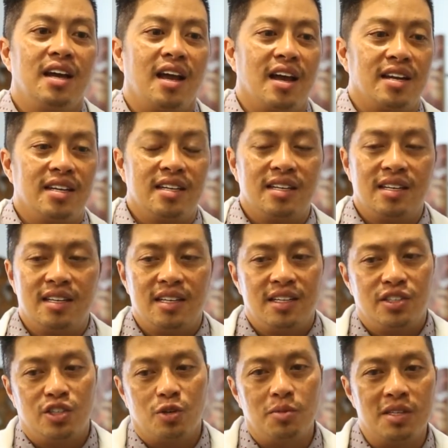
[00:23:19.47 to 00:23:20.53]
And he, he
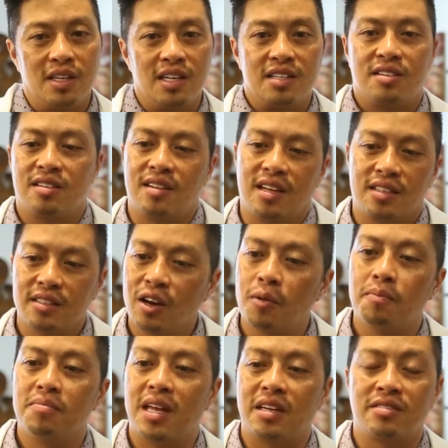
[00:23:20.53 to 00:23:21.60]
showed me the list. He's like,
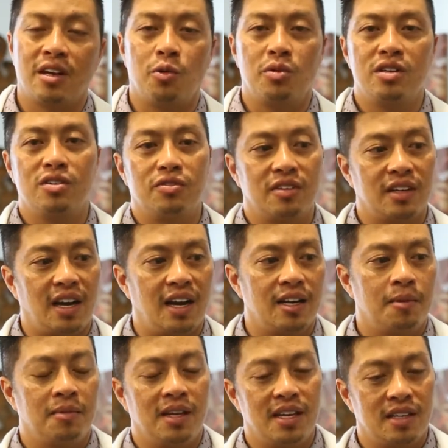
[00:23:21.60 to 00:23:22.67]
nope, that's not what you forgot.
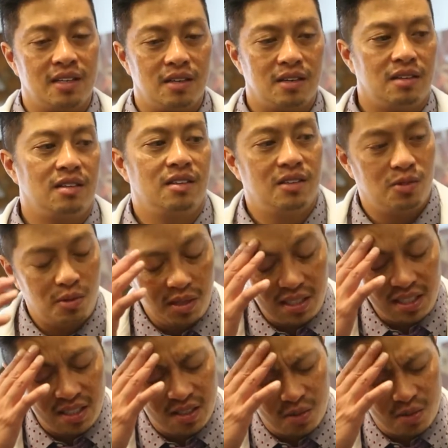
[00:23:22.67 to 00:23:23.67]
And I'm like, what?